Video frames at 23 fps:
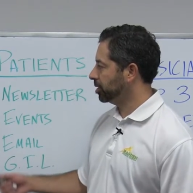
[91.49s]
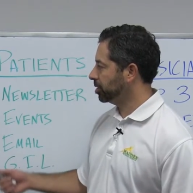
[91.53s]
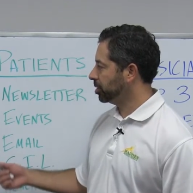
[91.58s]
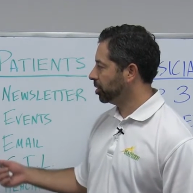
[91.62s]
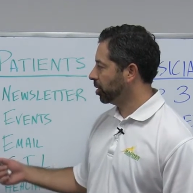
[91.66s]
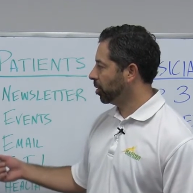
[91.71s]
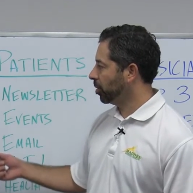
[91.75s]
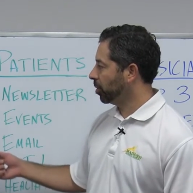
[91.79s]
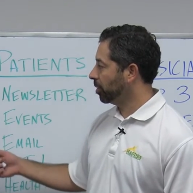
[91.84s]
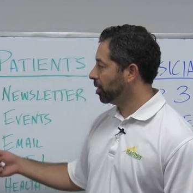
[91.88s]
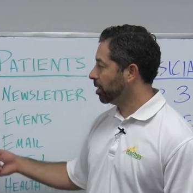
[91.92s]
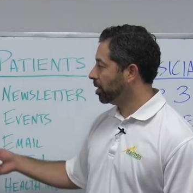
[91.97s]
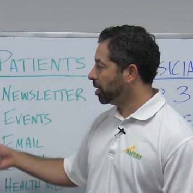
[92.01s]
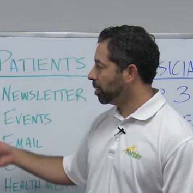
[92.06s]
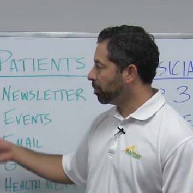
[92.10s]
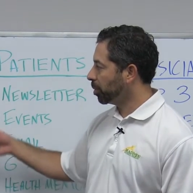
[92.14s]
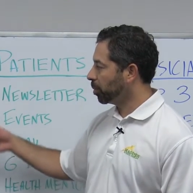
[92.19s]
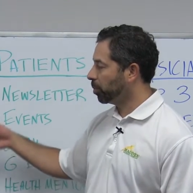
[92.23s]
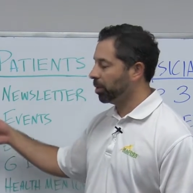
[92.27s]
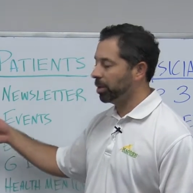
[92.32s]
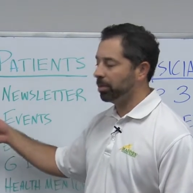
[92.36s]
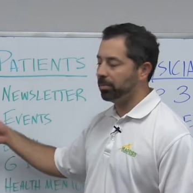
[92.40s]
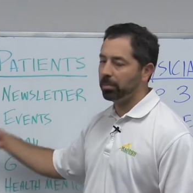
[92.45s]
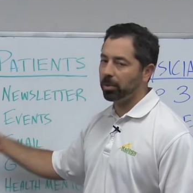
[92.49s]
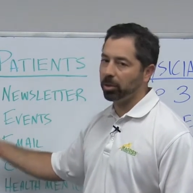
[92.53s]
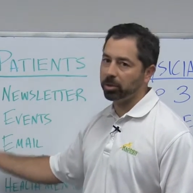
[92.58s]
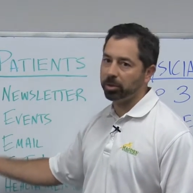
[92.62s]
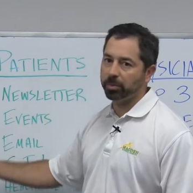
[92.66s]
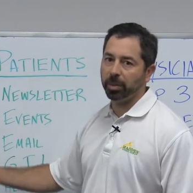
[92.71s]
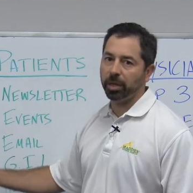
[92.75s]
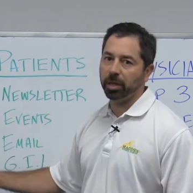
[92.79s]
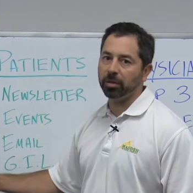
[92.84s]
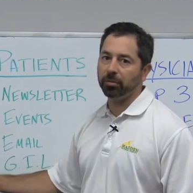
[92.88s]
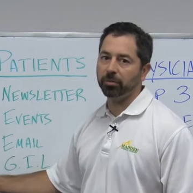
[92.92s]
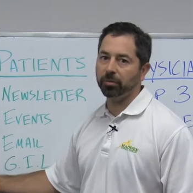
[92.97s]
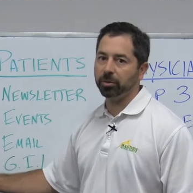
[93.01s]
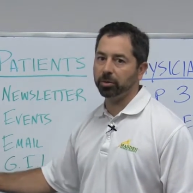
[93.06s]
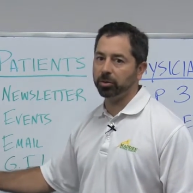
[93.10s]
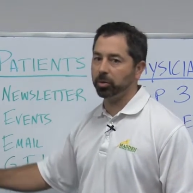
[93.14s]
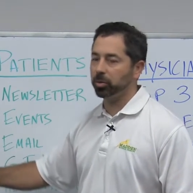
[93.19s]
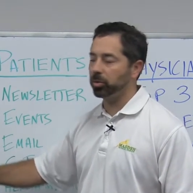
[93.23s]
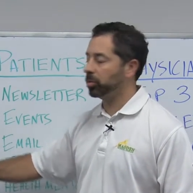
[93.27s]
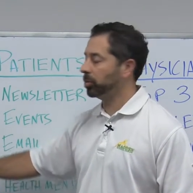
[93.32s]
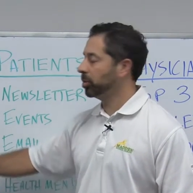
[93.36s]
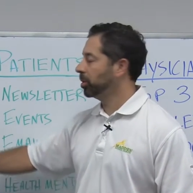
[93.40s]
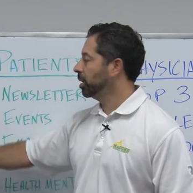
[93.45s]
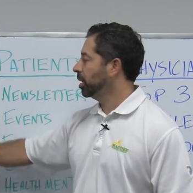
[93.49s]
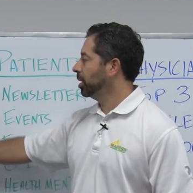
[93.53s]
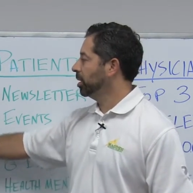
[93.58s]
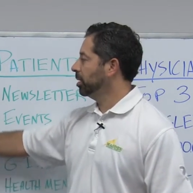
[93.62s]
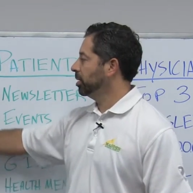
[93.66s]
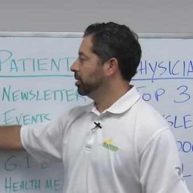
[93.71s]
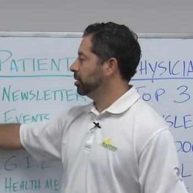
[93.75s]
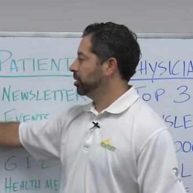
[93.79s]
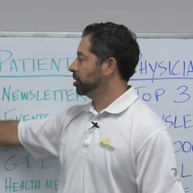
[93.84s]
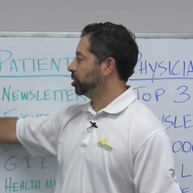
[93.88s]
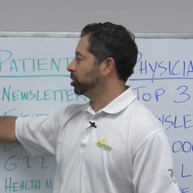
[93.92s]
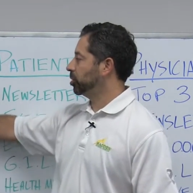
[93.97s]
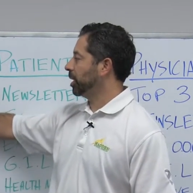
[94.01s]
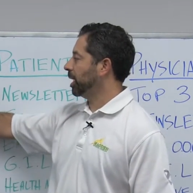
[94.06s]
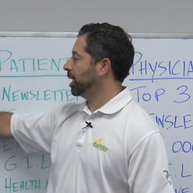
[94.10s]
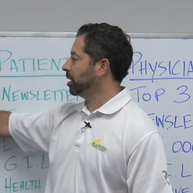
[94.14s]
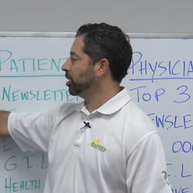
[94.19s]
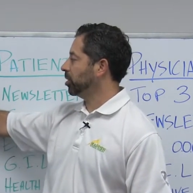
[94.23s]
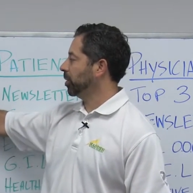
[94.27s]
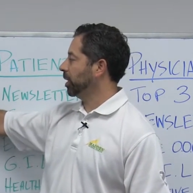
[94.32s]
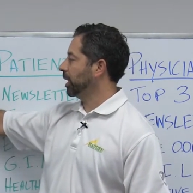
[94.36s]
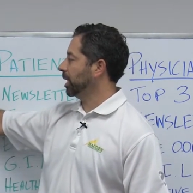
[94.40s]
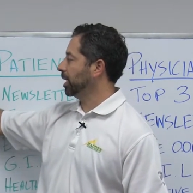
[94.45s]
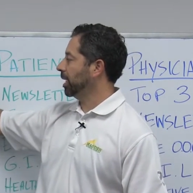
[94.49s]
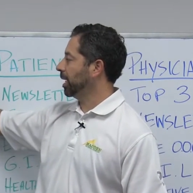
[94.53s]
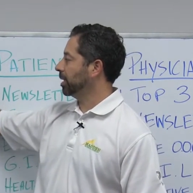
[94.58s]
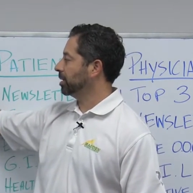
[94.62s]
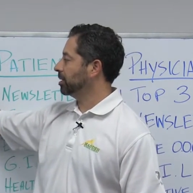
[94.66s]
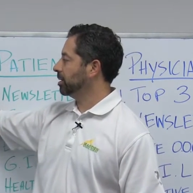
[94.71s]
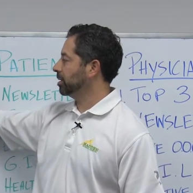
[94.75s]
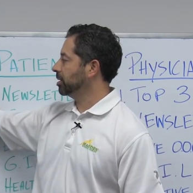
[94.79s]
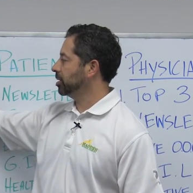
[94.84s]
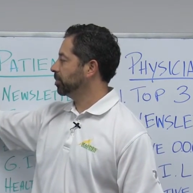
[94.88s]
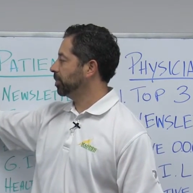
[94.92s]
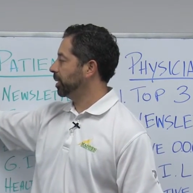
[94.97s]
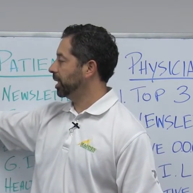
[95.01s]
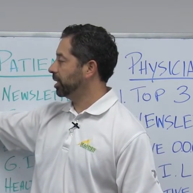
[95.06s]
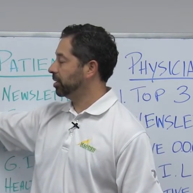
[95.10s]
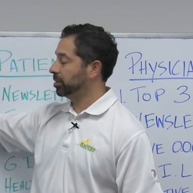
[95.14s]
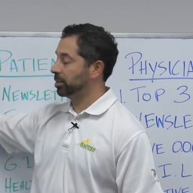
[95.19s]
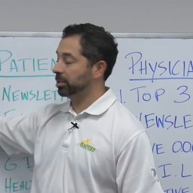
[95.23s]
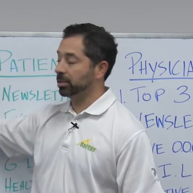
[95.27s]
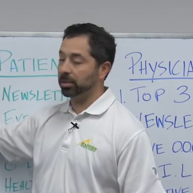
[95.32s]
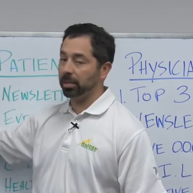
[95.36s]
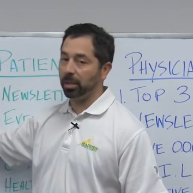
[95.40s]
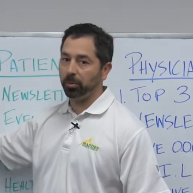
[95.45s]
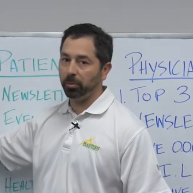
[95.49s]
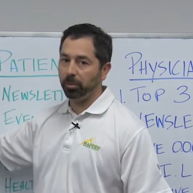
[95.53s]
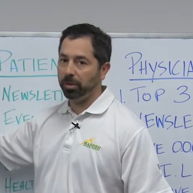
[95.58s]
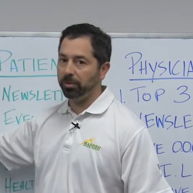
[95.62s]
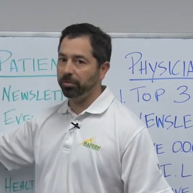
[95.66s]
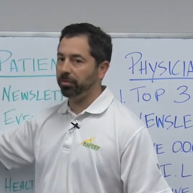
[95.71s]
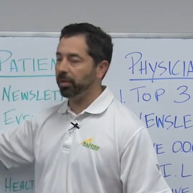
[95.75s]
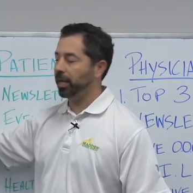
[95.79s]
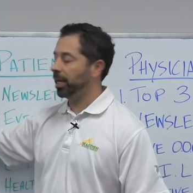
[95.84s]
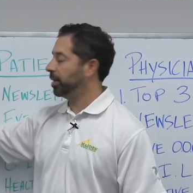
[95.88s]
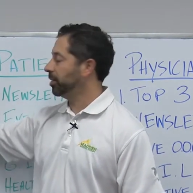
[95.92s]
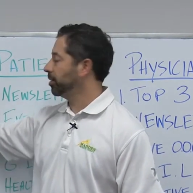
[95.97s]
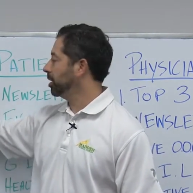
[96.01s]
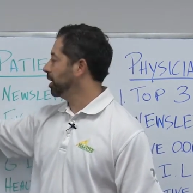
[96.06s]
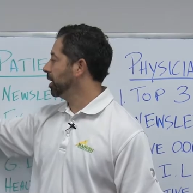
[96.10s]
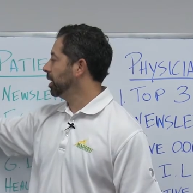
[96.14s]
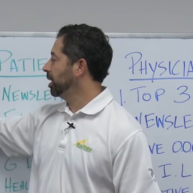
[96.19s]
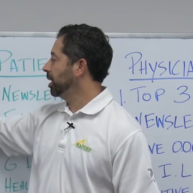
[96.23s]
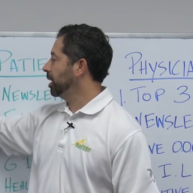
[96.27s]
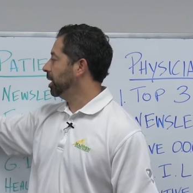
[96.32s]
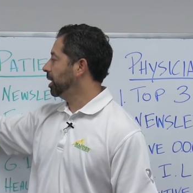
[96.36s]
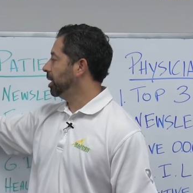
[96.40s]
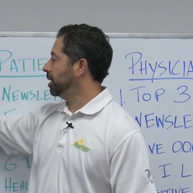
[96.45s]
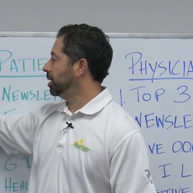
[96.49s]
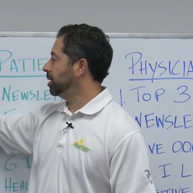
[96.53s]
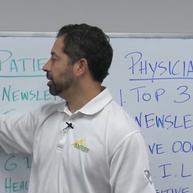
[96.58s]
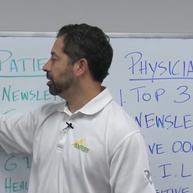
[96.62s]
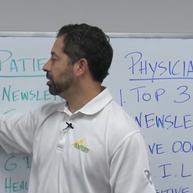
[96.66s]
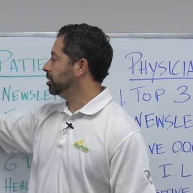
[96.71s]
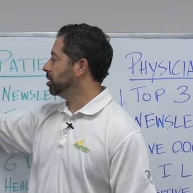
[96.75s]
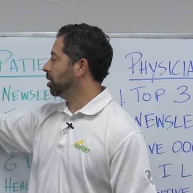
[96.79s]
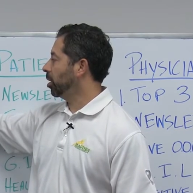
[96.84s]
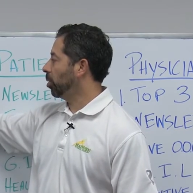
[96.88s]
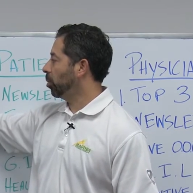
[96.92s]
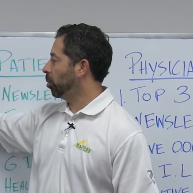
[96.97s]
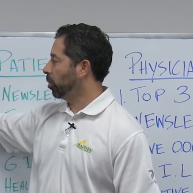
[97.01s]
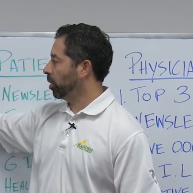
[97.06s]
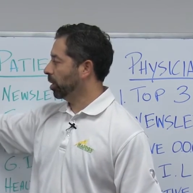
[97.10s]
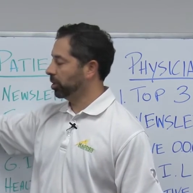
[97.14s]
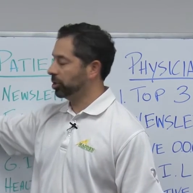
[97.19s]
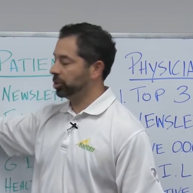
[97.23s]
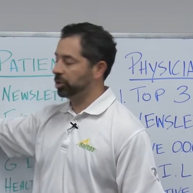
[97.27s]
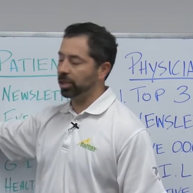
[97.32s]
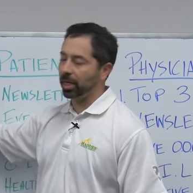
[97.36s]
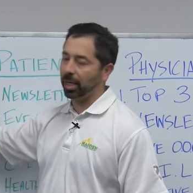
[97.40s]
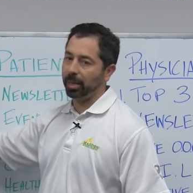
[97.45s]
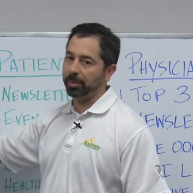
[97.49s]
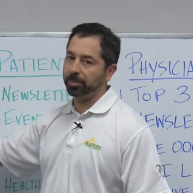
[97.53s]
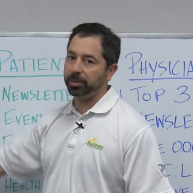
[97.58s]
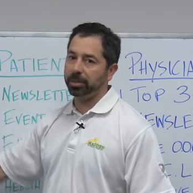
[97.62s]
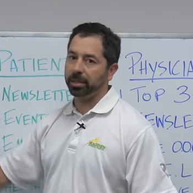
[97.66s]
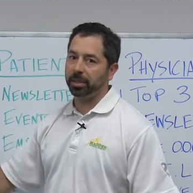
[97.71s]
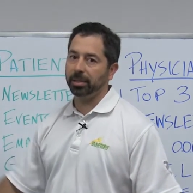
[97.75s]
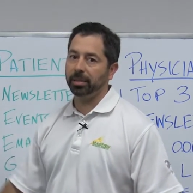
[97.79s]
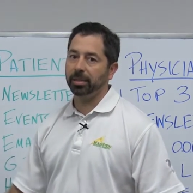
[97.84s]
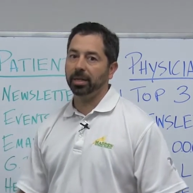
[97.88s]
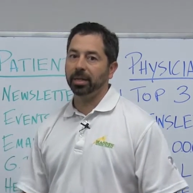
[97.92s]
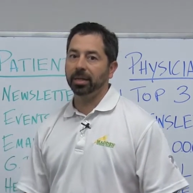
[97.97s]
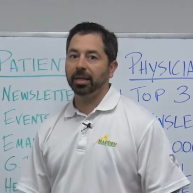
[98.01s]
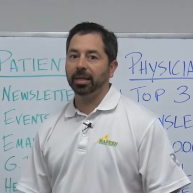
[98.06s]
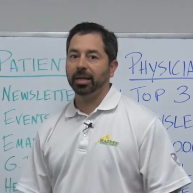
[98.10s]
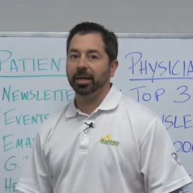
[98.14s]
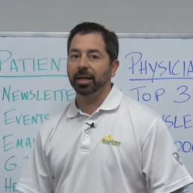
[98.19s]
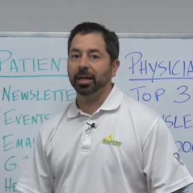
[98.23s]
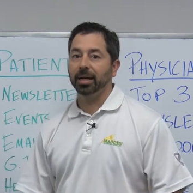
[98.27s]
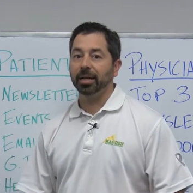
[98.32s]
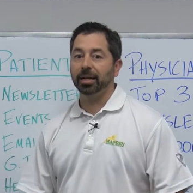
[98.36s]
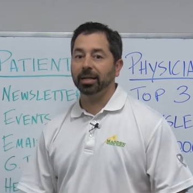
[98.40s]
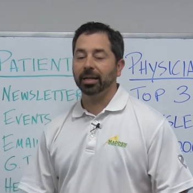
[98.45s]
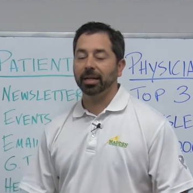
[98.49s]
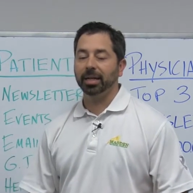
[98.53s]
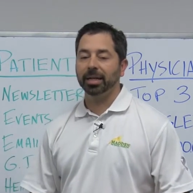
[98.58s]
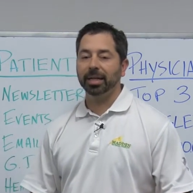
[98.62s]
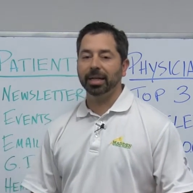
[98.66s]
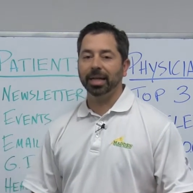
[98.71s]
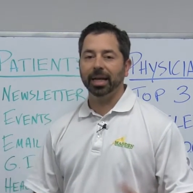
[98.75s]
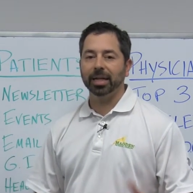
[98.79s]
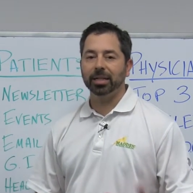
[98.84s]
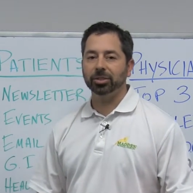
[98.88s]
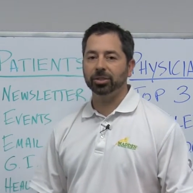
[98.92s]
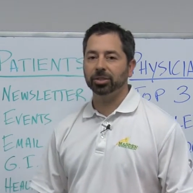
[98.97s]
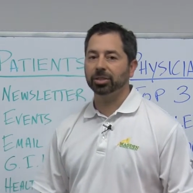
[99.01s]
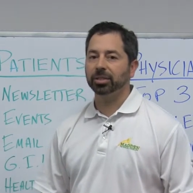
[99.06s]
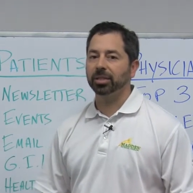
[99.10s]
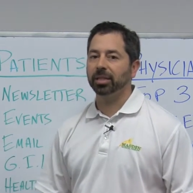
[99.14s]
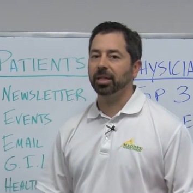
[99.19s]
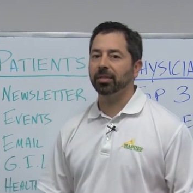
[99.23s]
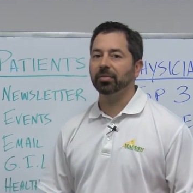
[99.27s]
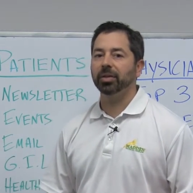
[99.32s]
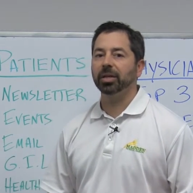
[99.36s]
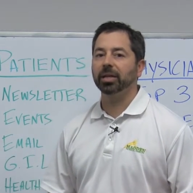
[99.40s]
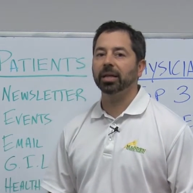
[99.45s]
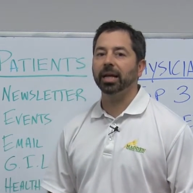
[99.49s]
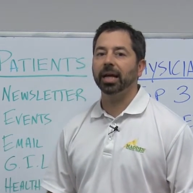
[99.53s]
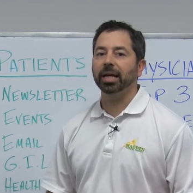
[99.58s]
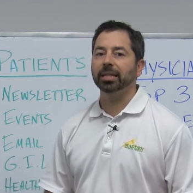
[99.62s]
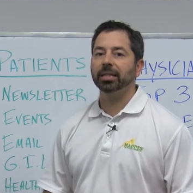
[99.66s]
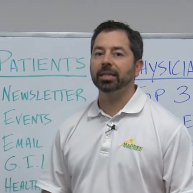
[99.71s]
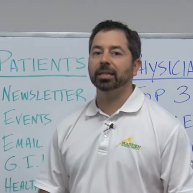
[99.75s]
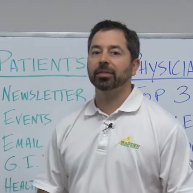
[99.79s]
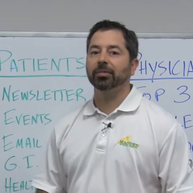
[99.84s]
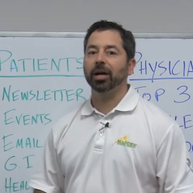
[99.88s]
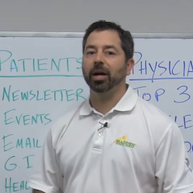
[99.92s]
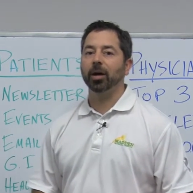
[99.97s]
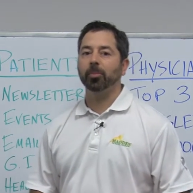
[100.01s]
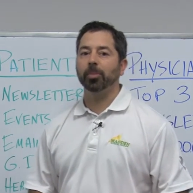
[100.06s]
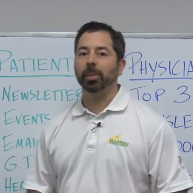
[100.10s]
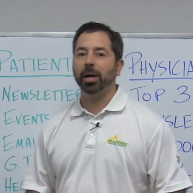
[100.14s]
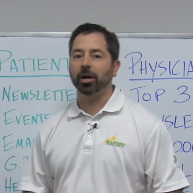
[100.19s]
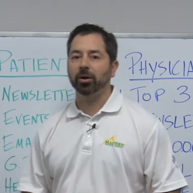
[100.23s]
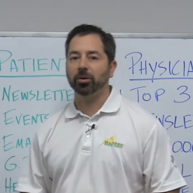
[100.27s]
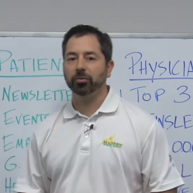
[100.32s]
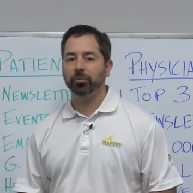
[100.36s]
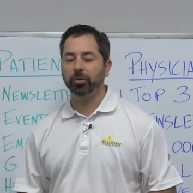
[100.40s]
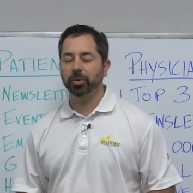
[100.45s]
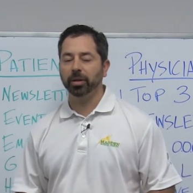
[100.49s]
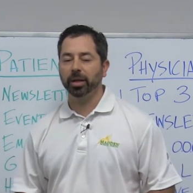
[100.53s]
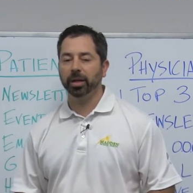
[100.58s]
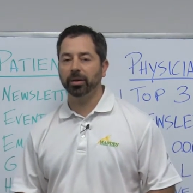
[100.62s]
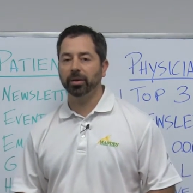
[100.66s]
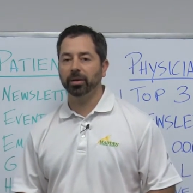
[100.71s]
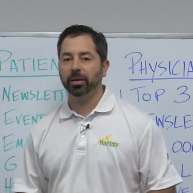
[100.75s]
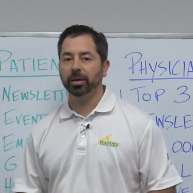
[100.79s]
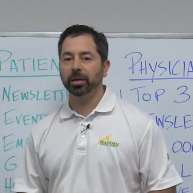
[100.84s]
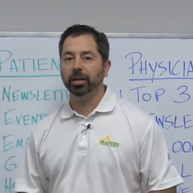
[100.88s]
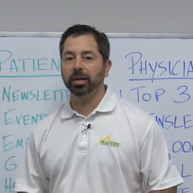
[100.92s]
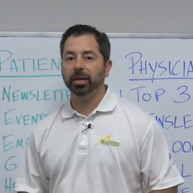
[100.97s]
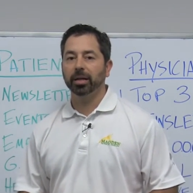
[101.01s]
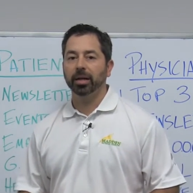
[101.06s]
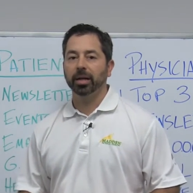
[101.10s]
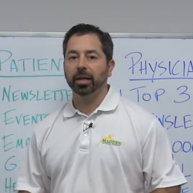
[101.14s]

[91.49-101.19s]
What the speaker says: So the number one most powerful tool to attract direct access patients that we found is workshops. And again, just to give you an idea of how powerful they are,